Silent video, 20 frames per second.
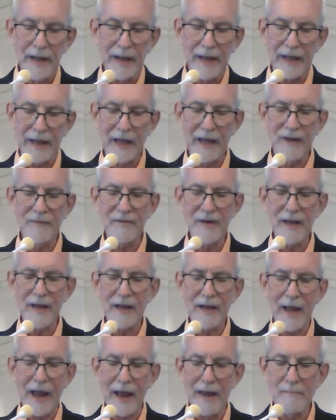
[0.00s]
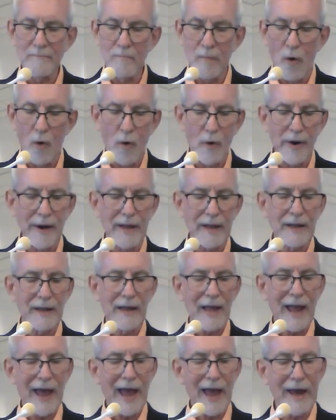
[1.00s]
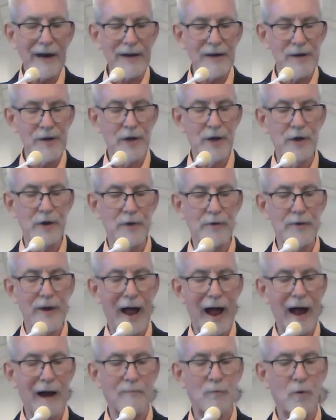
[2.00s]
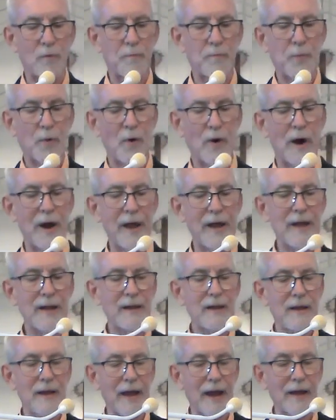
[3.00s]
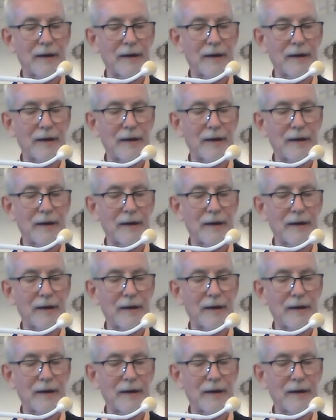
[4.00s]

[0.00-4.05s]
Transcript: Evening and morning and at noon I will pray